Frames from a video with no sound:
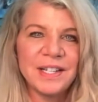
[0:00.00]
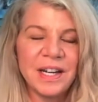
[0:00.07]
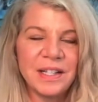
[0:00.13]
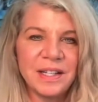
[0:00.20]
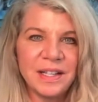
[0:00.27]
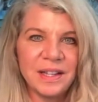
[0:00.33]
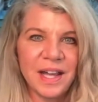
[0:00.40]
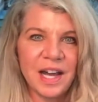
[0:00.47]
And I
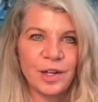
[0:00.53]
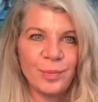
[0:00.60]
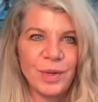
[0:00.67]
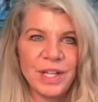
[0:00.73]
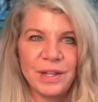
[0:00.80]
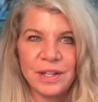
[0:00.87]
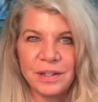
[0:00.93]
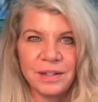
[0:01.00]
think that'll
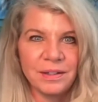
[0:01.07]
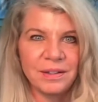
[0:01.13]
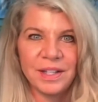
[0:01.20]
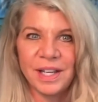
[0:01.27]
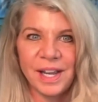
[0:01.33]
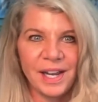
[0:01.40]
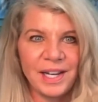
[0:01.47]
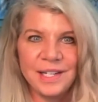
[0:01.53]
be
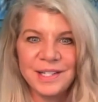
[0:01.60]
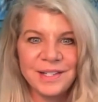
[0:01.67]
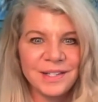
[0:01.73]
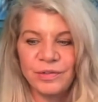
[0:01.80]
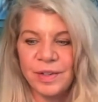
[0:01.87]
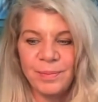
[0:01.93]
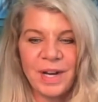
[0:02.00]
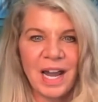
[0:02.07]
the case
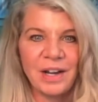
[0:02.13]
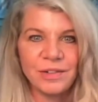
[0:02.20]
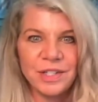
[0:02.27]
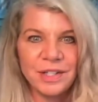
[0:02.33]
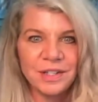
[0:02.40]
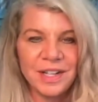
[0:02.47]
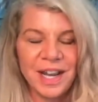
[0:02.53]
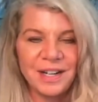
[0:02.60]
from now
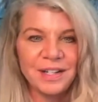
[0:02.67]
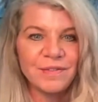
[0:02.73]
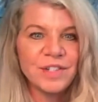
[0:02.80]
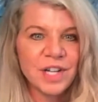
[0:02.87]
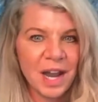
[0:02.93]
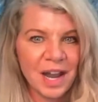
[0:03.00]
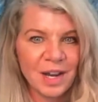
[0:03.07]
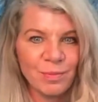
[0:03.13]
till the end of
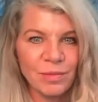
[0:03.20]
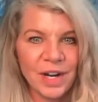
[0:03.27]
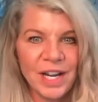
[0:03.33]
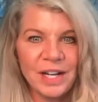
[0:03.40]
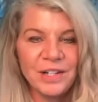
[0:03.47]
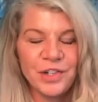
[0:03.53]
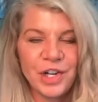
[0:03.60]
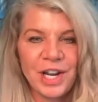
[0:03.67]
time,
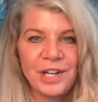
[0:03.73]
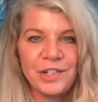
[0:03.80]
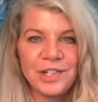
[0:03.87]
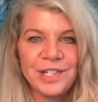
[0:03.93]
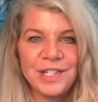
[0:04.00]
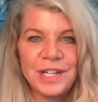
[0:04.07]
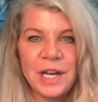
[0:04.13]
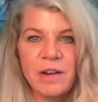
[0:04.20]
right? Change
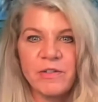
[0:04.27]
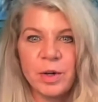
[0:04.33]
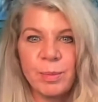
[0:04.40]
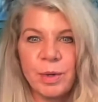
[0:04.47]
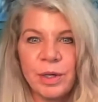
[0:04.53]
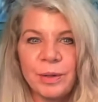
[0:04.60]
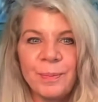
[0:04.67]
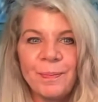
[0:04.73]
is
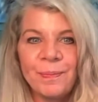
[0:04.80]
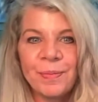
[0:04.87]
inevitable.